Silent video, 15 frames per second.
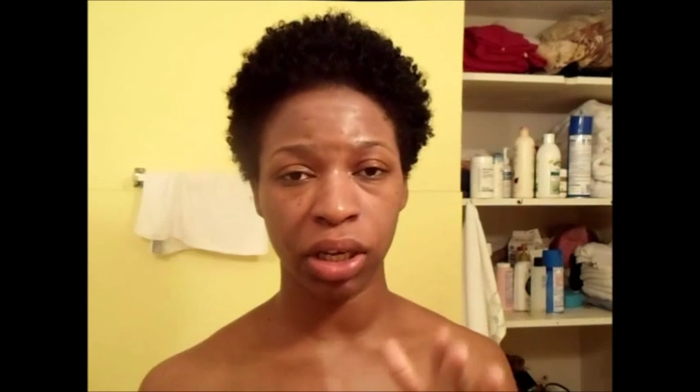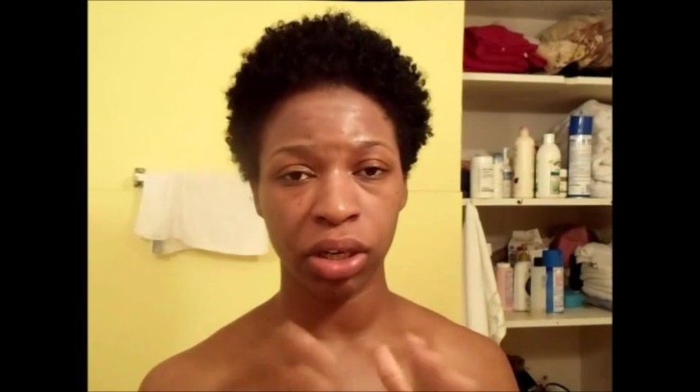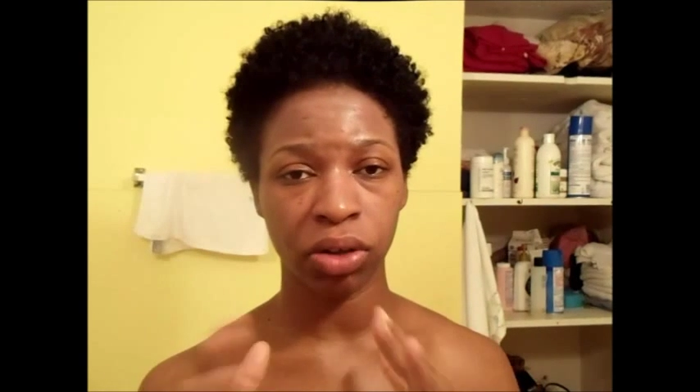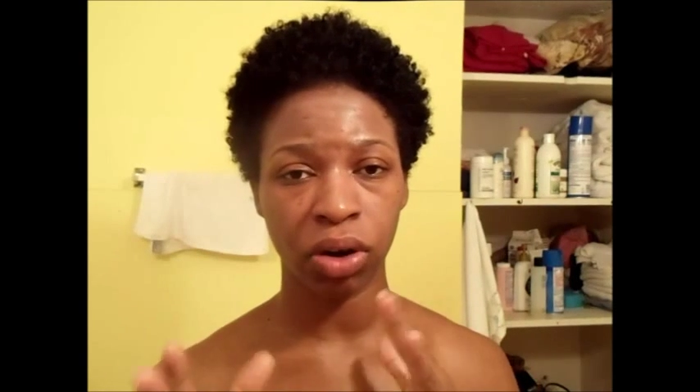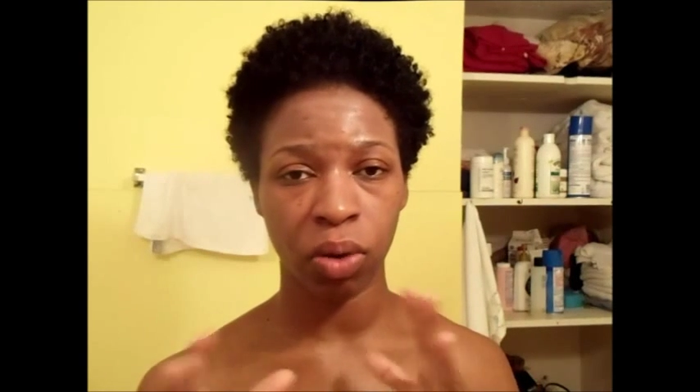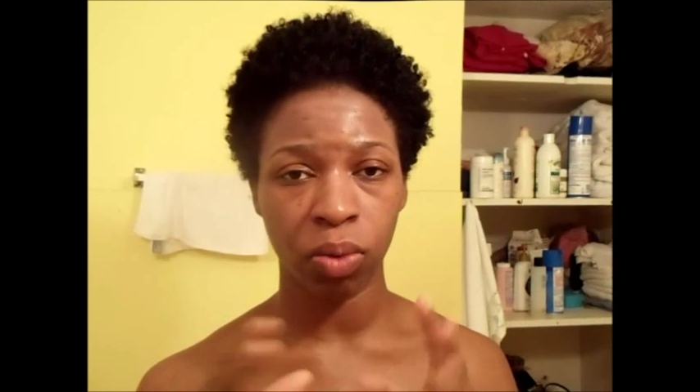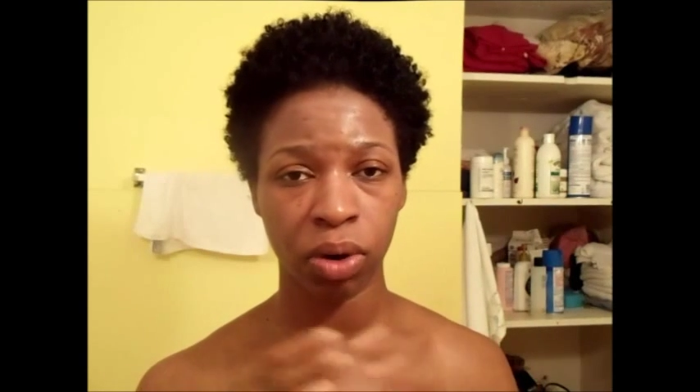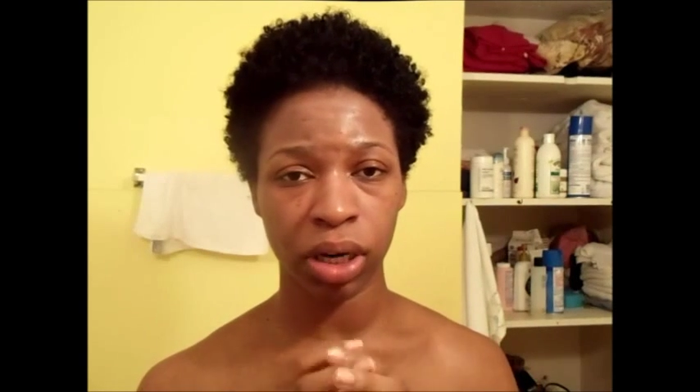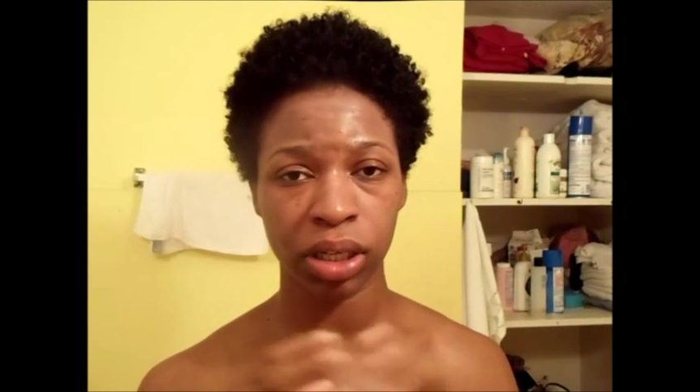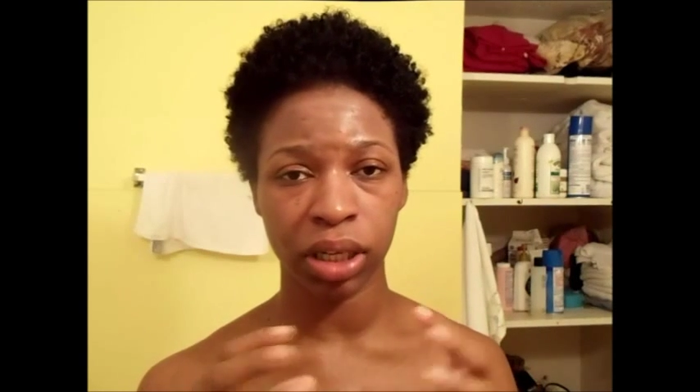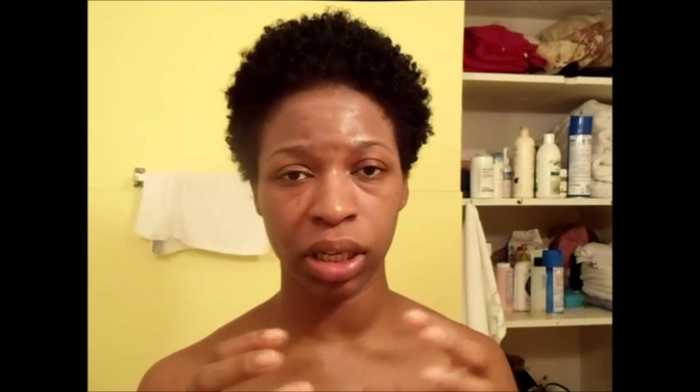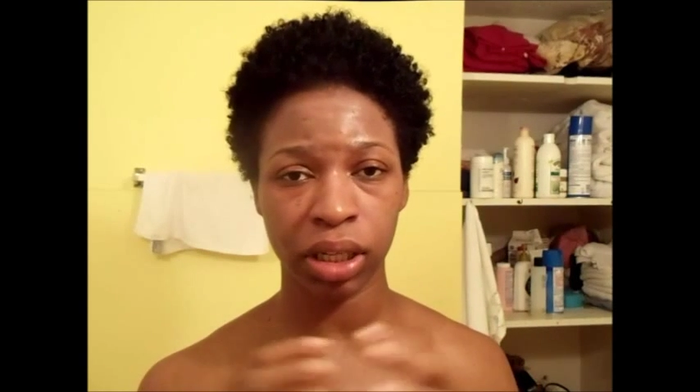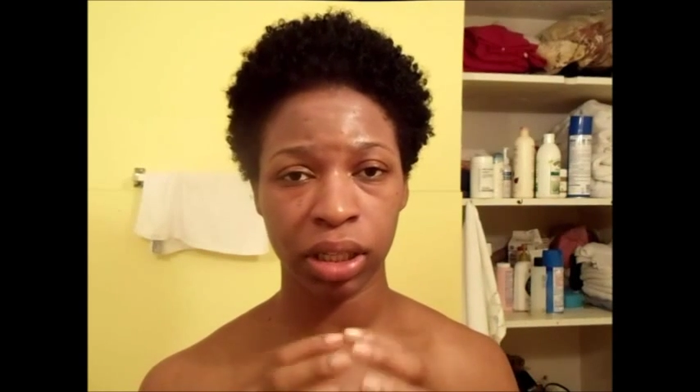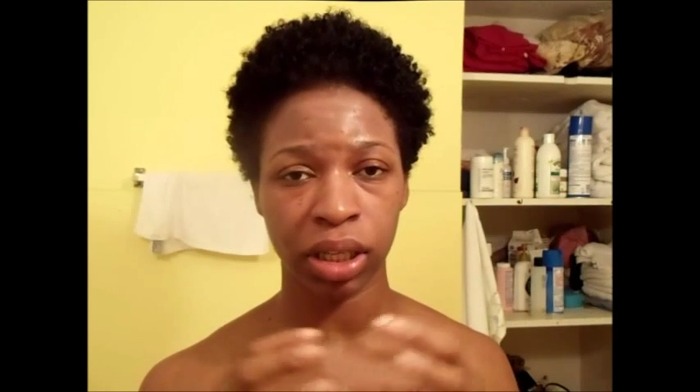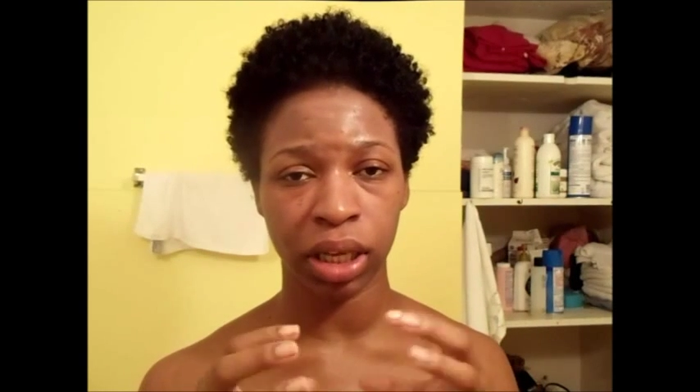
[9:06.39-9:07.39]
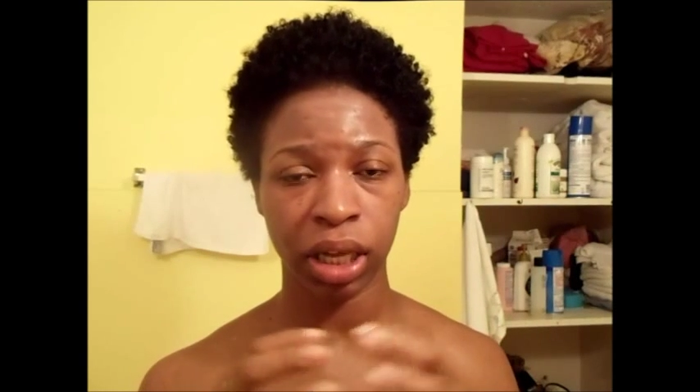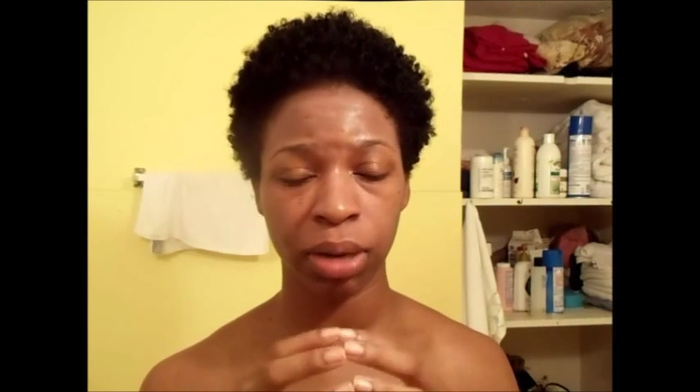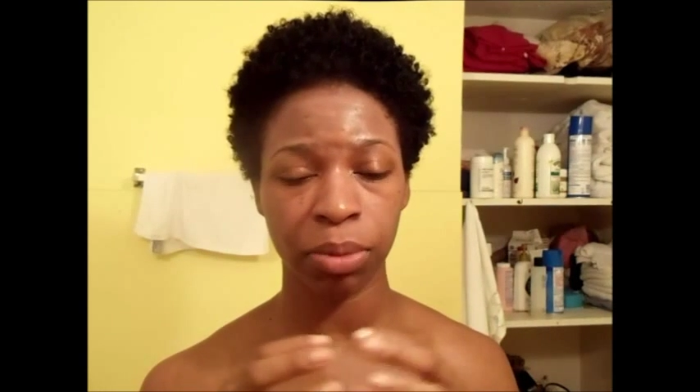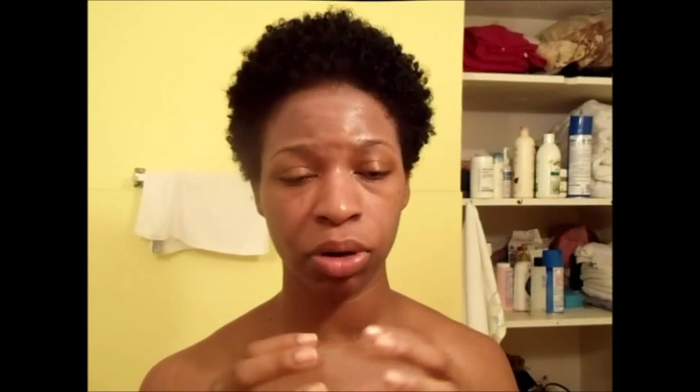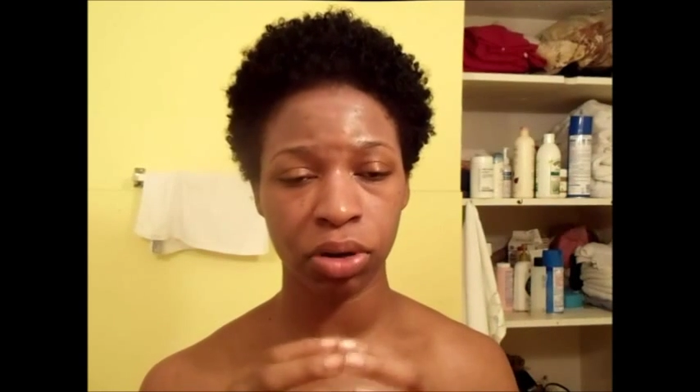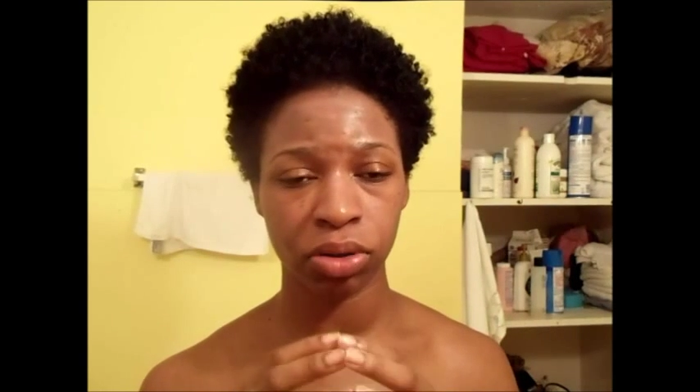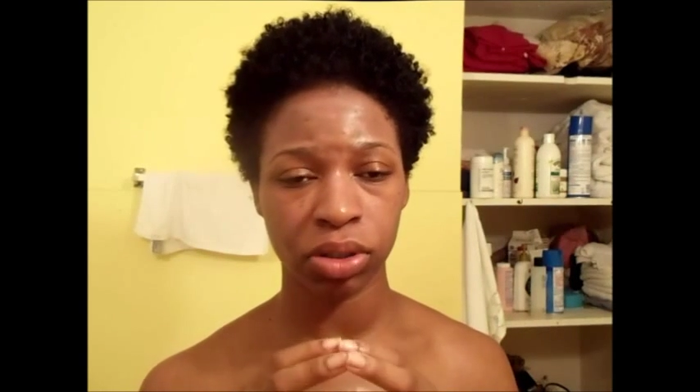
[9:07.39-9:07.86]
you don't want the
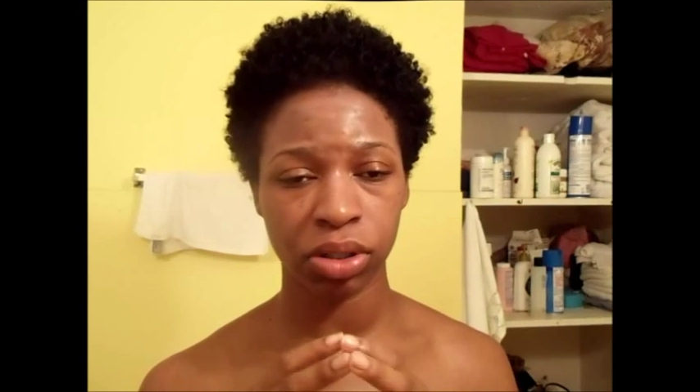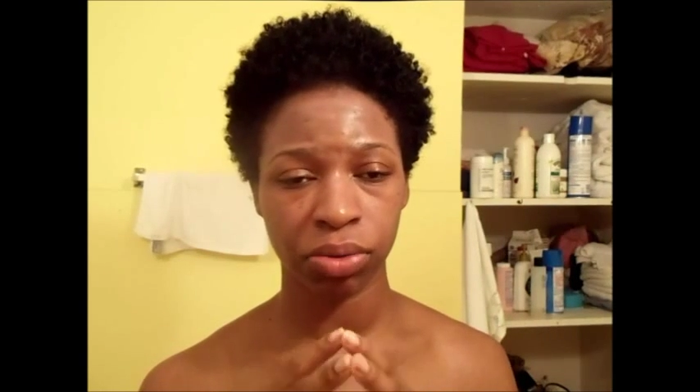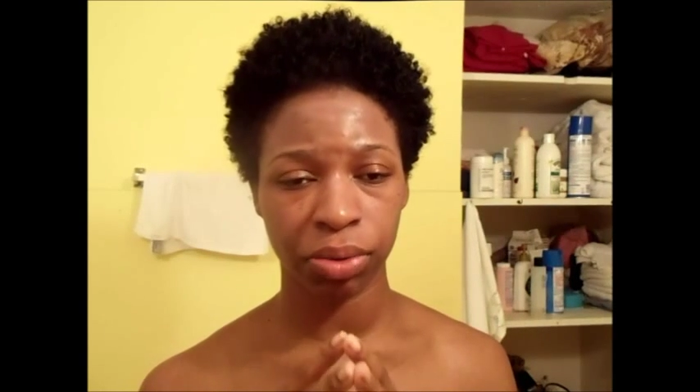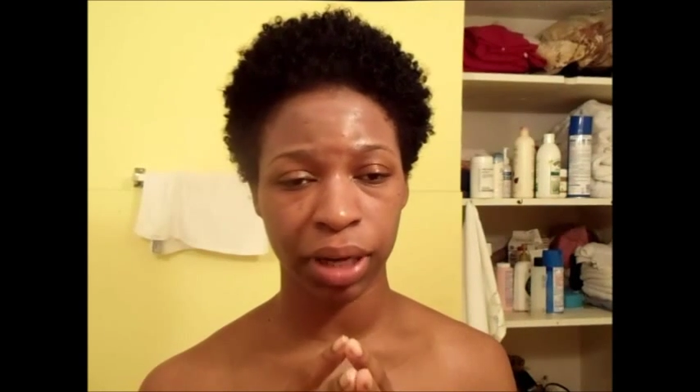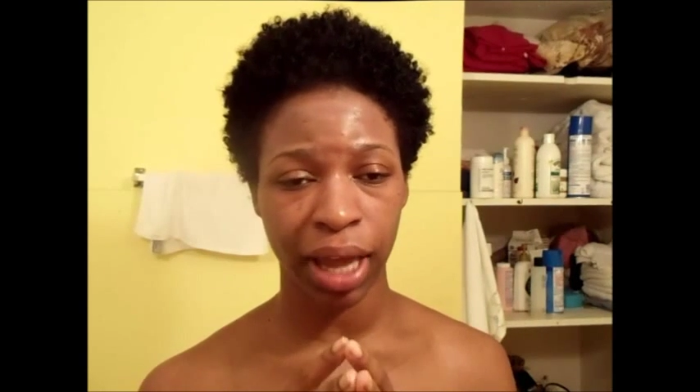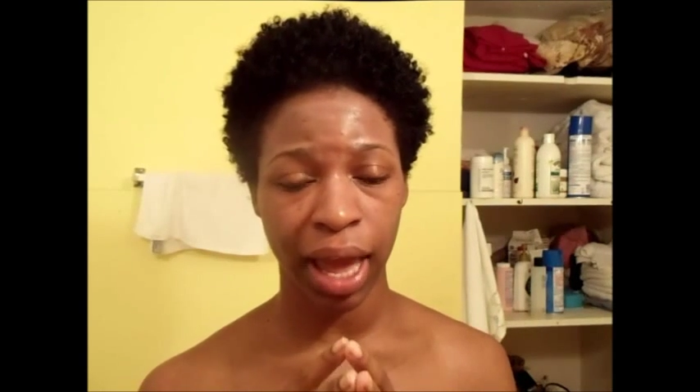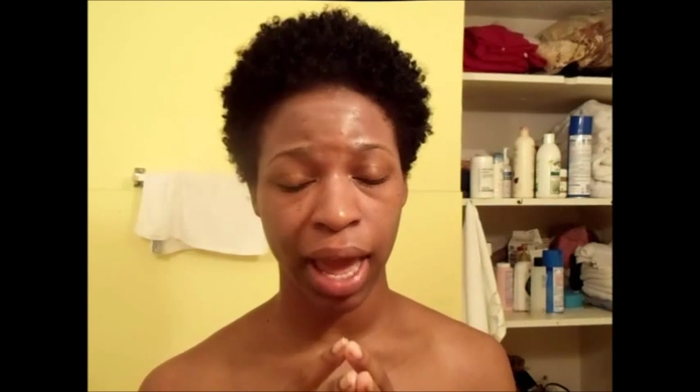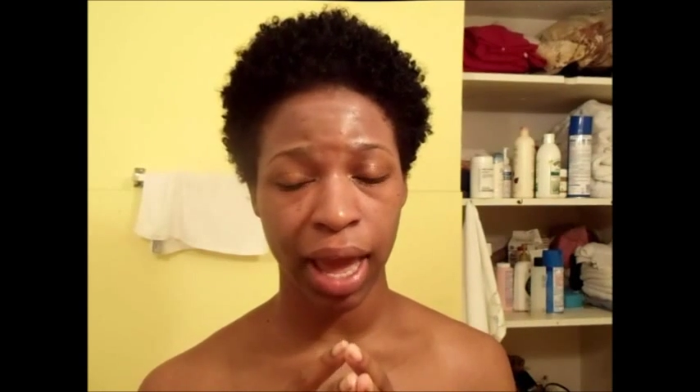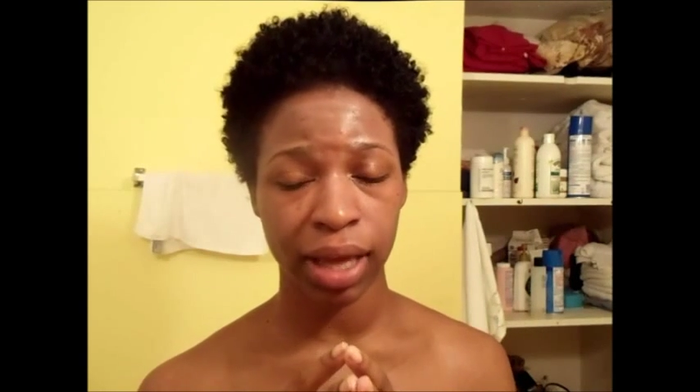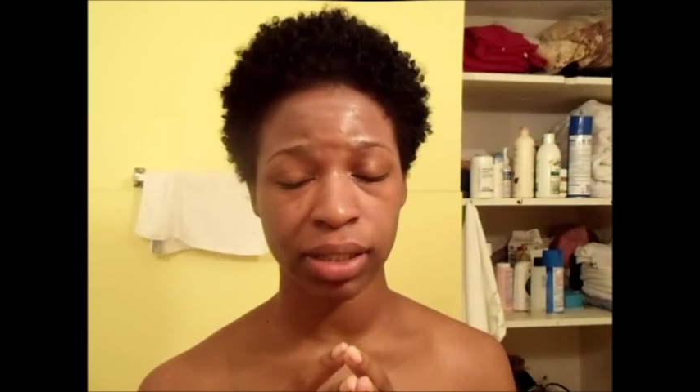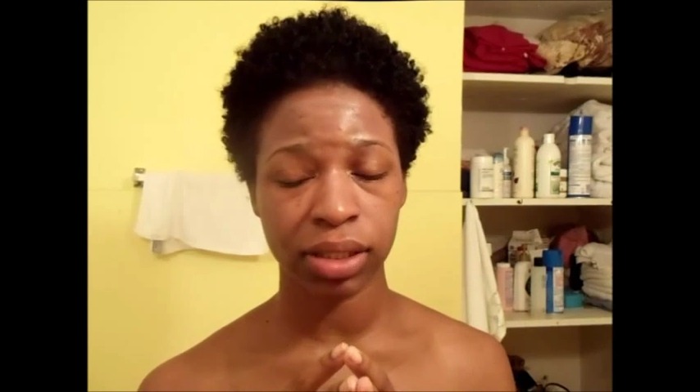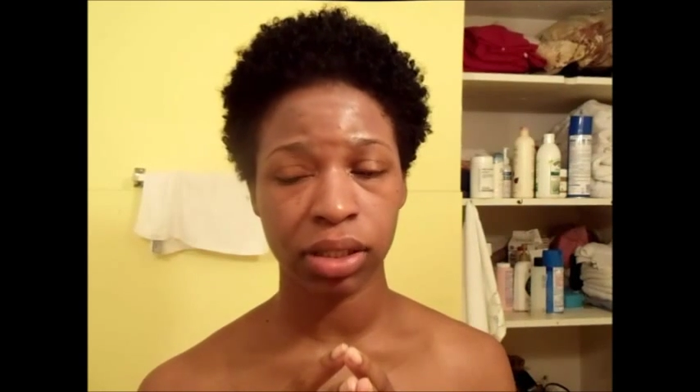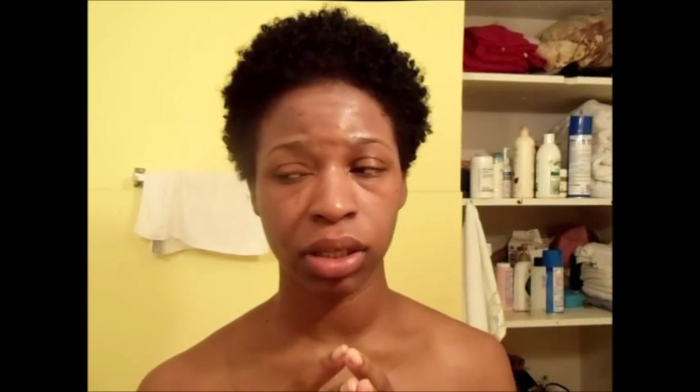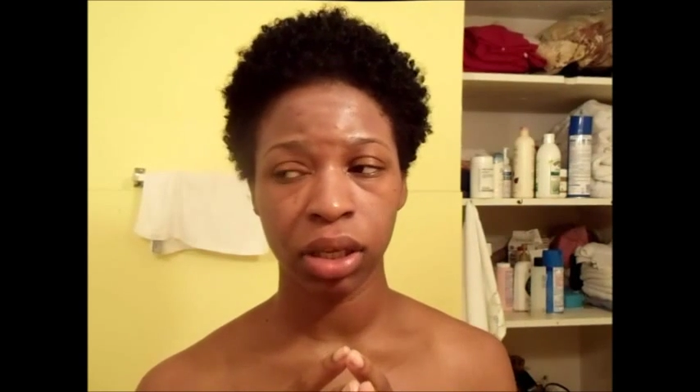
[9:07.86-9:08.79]
chemicals to react.